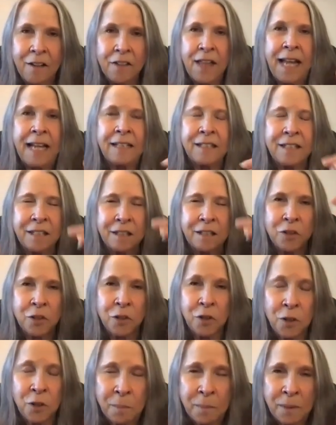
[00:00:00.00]
that
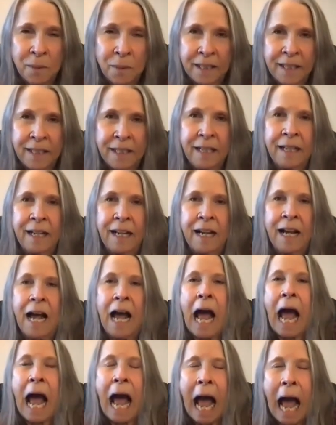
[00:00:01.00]
determine
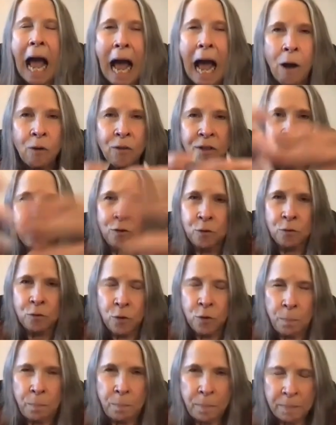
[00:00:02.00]
how the
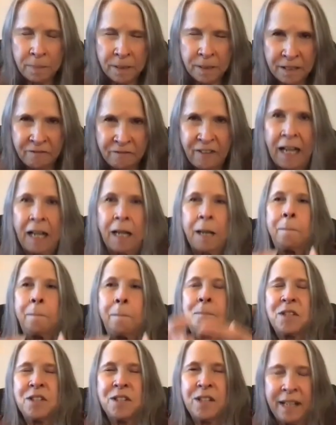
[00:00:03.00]
group
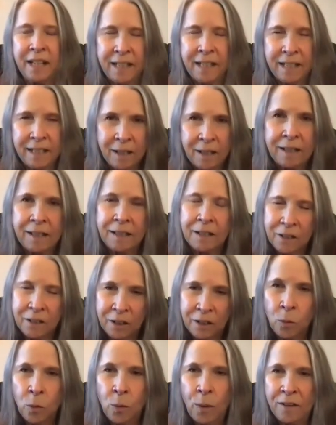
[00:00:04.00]
develops and
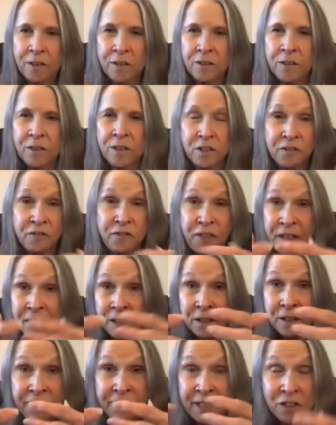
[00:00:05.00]
you know whether there's
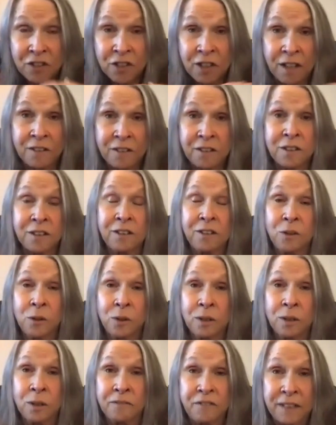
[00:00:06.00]
fear of each other
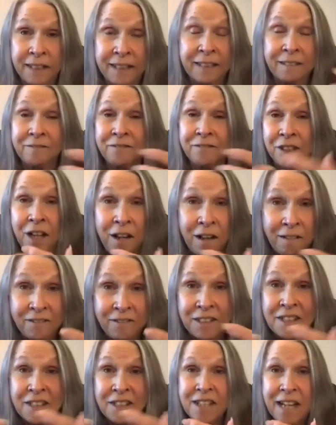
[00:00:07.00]
or a feeling of
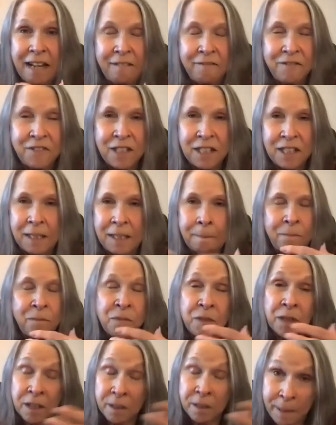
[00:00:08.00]
love and safety
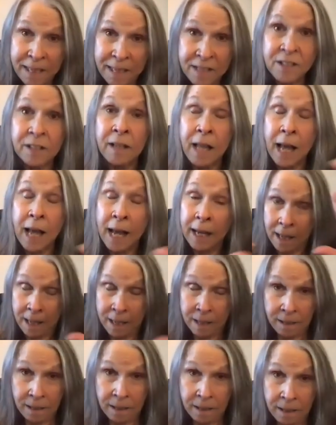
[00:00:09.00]
depends a lot
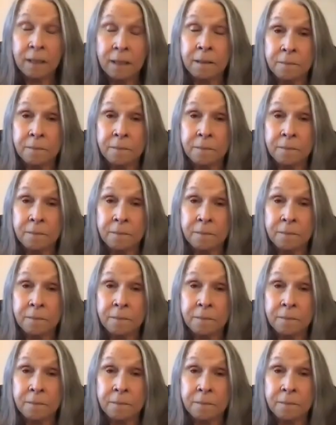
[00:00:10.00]
on